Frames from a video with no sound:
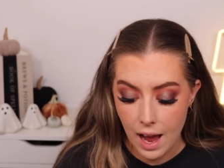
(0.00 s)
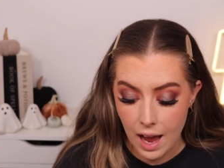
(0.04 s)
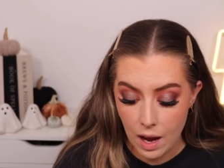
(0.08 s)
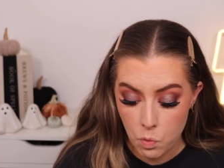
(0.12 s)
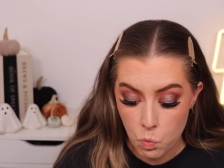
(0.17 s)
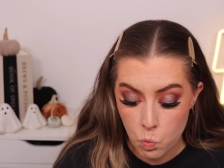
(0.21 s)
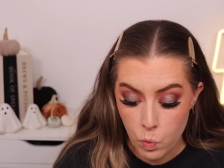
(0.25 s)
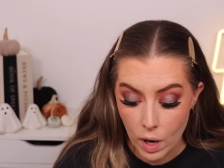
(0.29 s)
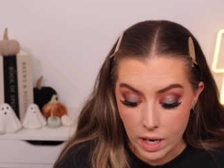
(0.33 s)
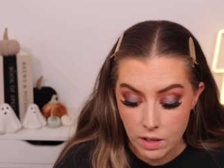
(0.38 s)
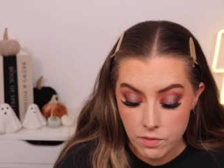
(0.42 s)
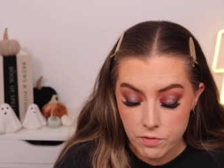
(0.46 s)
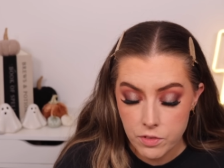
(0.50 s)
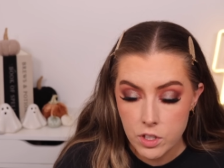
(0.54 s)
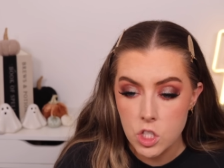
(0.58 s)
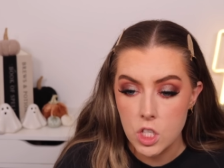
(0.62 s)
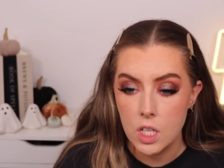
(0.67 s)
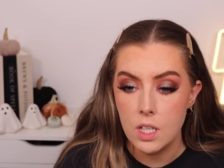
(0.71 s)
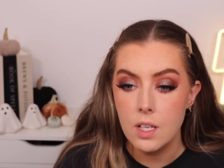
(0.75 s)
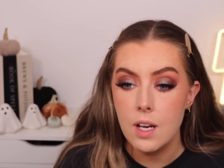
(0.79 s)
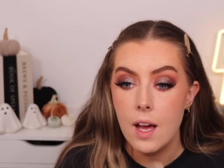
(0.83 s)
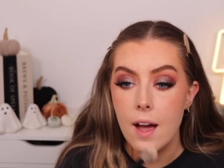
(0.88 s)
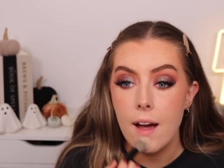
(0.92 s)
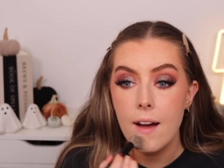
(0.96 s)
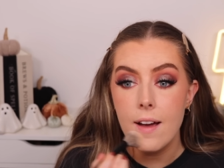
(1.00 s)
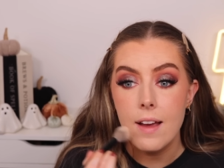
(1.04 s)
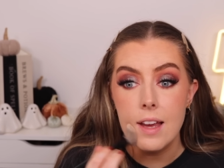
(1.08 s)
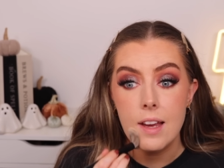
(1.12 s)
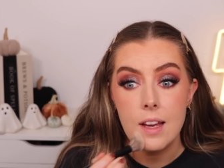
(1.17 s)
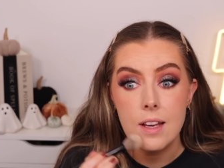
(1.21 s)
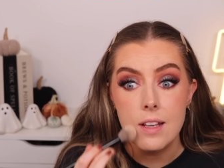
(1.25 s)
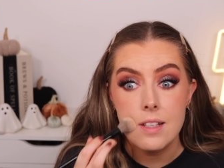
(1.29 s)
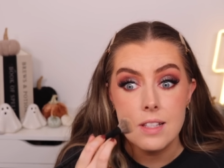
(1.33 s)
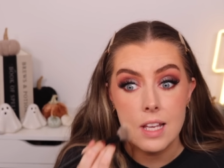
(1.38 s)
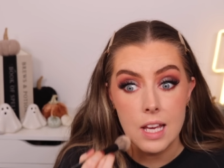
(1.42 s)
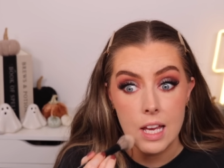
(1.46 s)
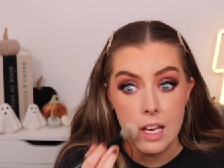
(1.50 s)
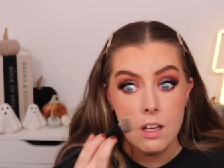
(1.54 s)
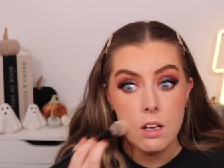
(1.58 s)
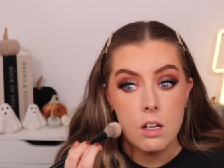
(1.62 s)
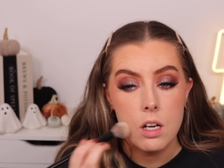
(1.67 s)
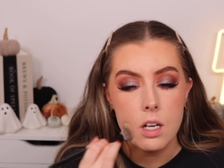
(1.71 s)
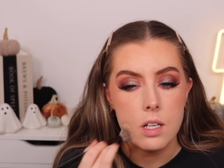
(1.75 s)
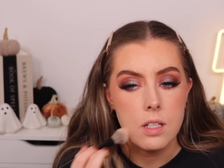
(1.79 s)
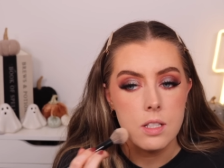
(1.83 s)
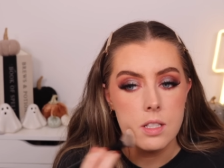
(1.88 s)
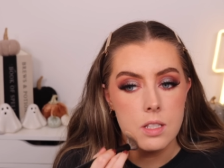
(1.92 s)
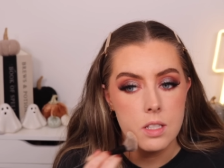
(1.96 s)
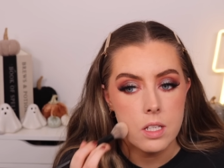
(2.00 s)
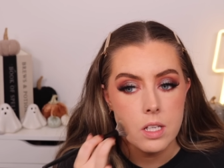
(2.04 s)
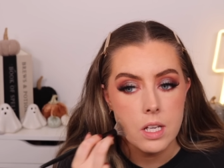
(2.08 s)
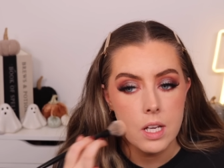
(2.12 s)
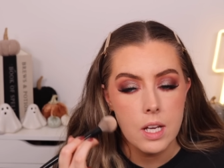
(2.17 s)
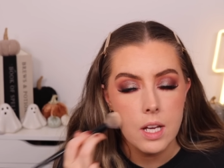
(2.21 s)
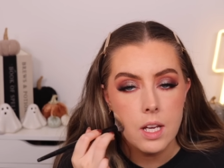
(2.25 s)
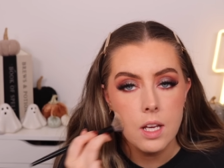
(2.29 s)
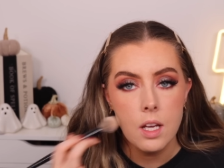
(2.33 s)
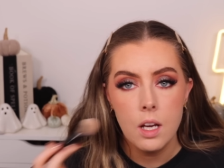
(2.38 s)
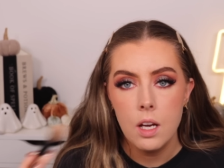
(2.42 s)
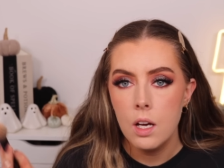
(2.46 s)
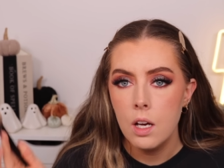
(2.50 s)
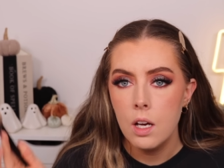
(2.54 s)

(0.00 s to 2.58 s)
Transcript: and when Virginia is in custody,